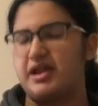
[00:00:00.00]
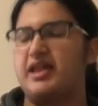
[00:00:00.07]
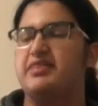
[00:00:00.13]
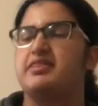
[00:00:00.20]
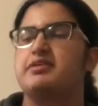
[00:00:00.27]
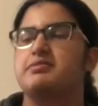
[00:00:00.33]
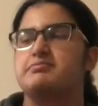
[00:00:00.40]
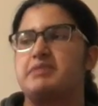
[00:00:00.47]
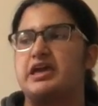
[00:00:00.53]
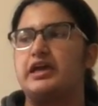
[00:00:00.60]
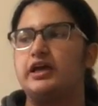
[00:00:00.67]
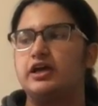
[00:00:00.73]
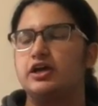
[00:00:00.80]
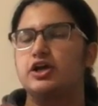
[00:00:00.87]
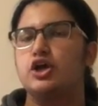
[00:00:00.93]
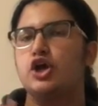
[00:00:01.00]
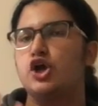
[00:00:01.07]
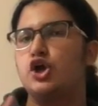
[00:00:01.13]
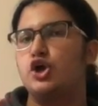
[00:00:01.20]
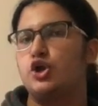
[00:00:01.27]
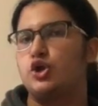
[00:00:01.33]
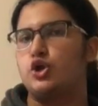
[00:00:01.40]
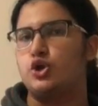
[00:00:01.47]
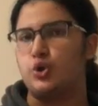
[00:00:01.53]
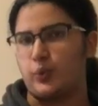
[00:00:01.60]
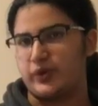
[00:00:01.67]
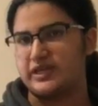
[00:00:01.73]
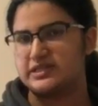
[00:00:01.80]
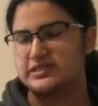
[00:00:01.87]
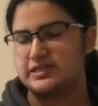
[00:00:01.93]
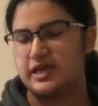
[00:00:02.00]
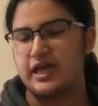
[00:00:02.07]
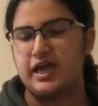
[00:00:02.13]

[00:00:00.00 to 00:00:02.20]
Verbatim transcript: and they make noise.